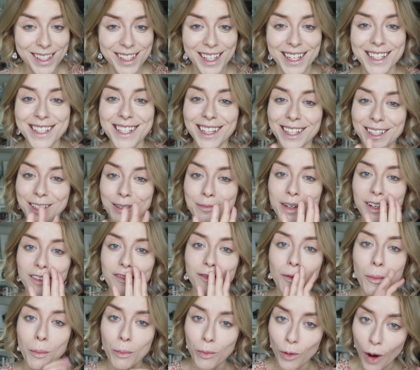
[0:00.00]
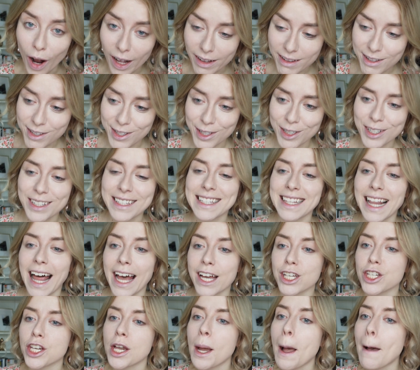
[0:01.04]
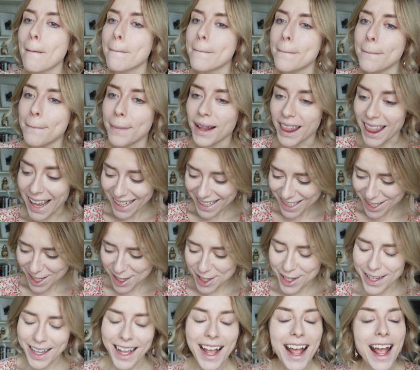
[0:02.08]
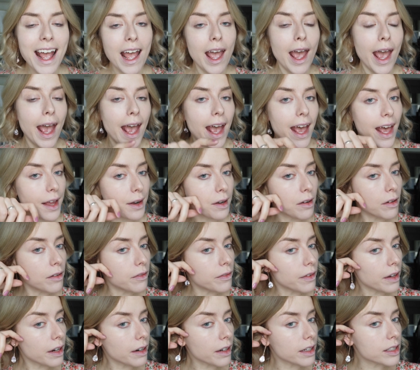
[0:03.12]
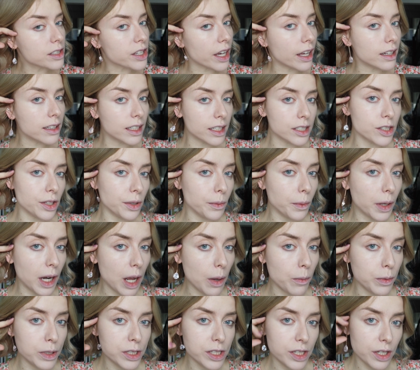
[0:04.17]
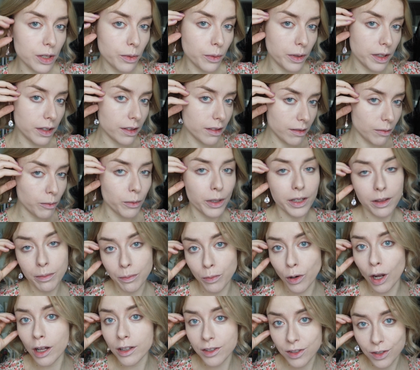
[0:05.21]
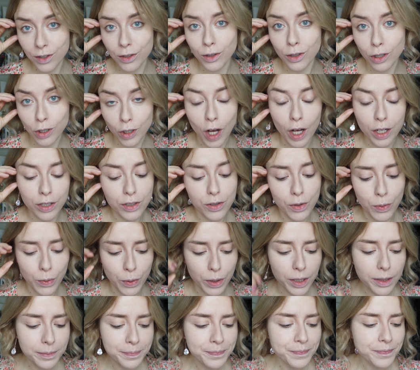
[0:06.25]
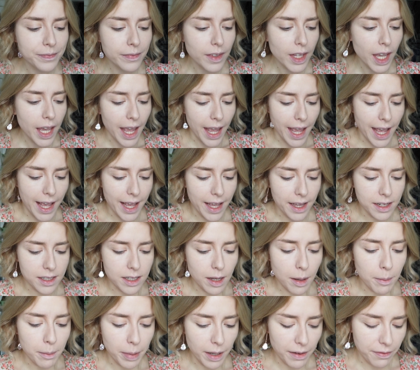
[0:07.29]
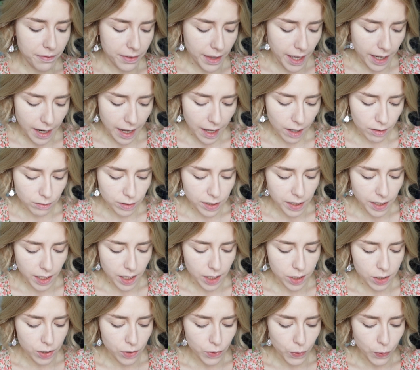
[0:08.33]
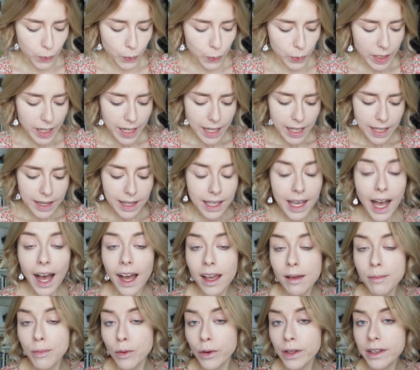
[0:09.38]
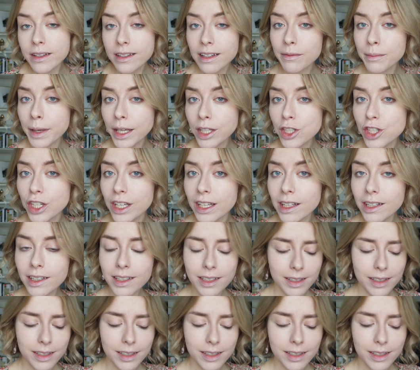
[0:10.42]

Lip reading: It's a little bit of bronzer slash blush. And very gently do what I would do with bronzer or contour. And buff that out into the high points of my cheek.